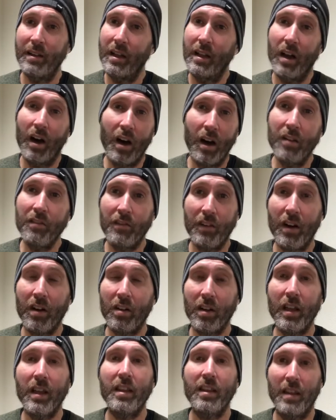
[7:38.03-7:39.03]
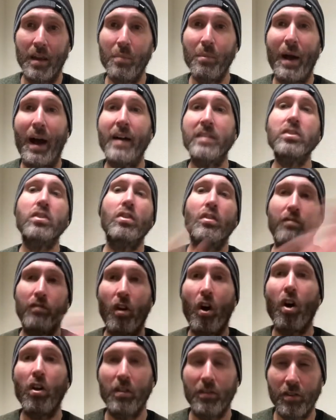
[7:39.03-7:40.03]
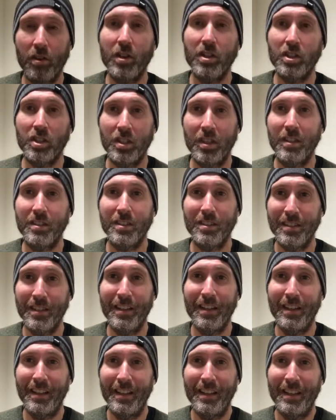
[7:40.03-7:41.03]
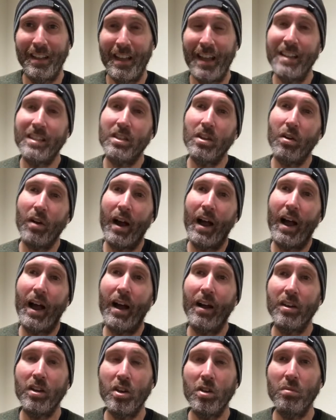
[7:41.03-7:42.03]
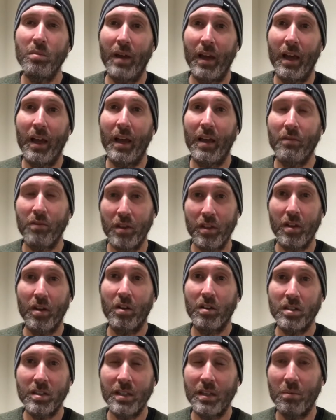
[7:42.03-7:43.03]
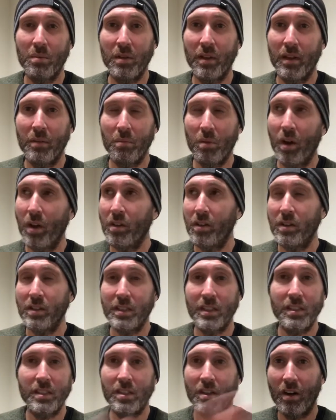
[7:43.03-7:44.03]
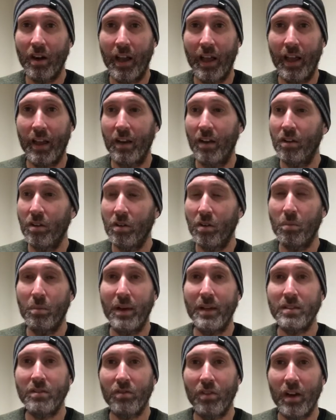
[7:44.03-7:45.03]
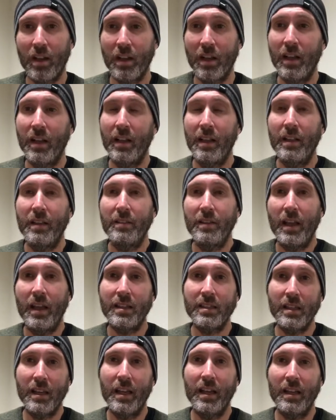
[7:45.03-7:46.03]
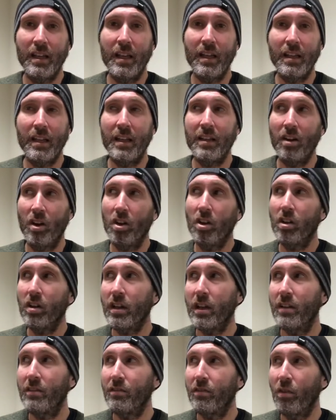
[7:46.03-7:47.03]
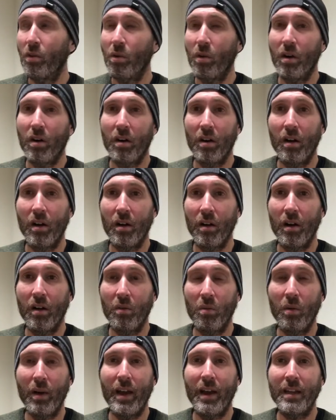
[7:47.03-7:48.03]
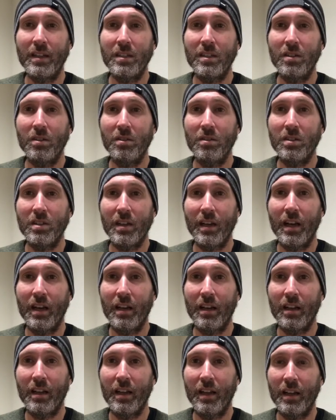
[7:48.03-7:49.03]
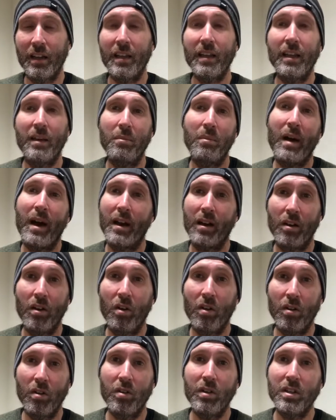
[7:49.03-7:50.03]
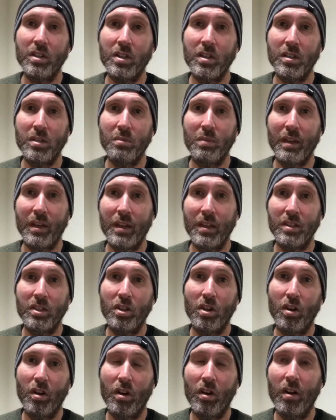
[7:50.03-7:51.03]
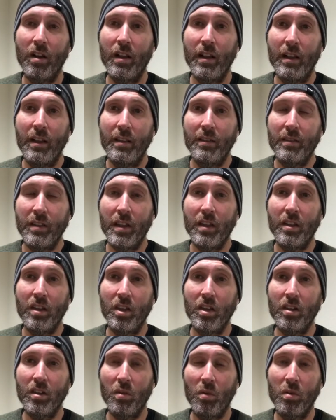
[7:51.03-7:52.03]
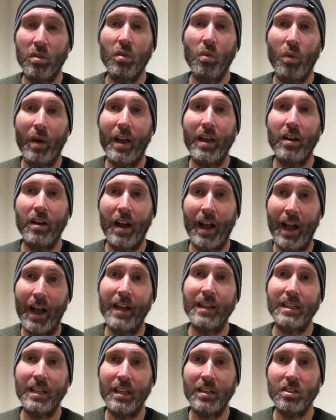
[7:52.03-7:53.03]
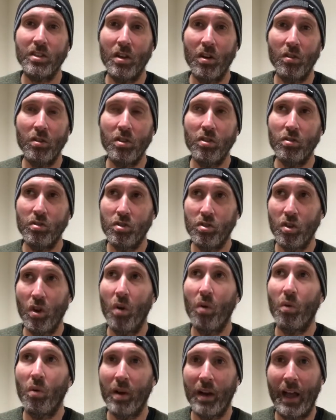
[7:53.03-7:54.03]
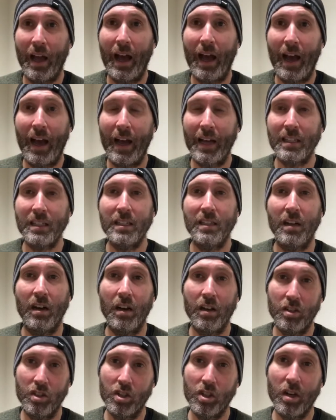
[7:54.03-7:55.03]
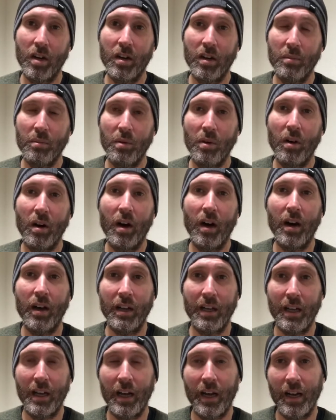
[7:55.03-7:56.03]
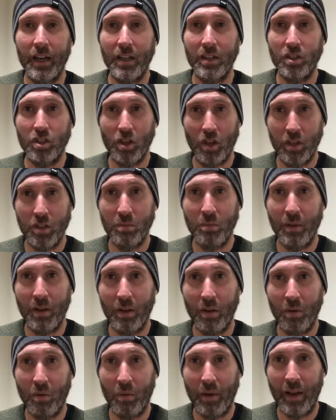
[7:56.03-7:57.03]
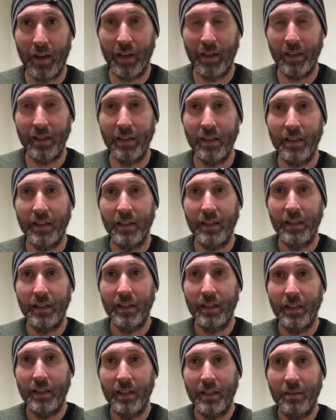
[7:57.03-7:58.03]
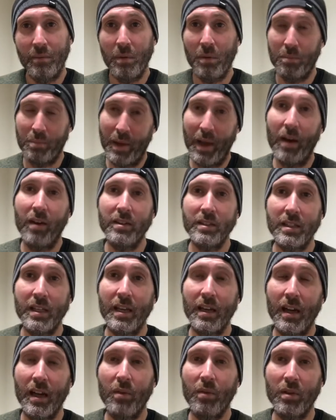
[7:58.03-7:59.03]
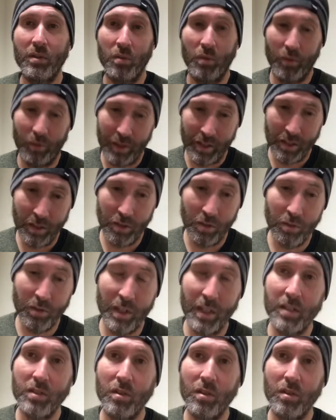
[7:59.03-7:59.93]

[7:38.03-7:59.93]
unfairly the ambassador for all of Christians. And so how you behave with your sibling, brother, sister, aunt, uncle, best friend, they're looking for a way to kind of like get mad at all Christians because the way you're acting. So you don't want to act in an uncharitable, unkind, judgmental way, but balance that out with what we do need to